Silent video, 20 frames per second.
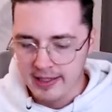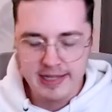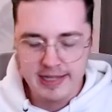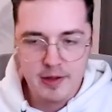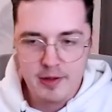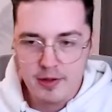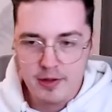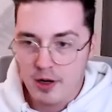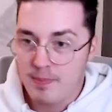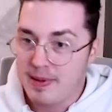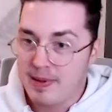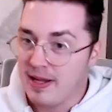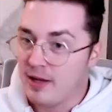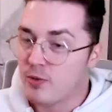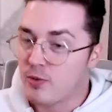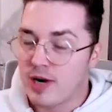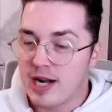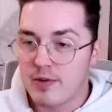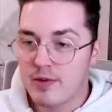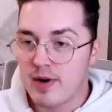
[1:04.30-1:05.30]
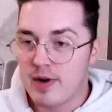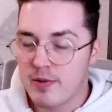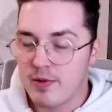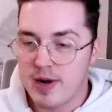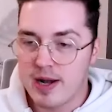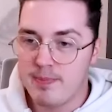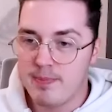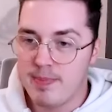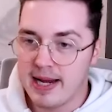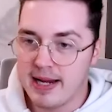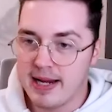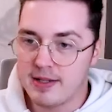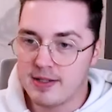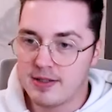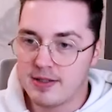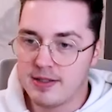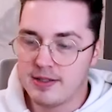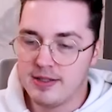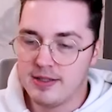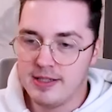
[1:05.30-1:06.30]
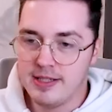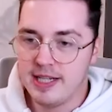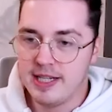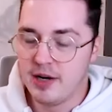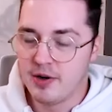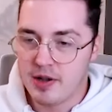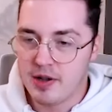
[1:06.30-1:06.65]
this could be a really, really, really big, you know,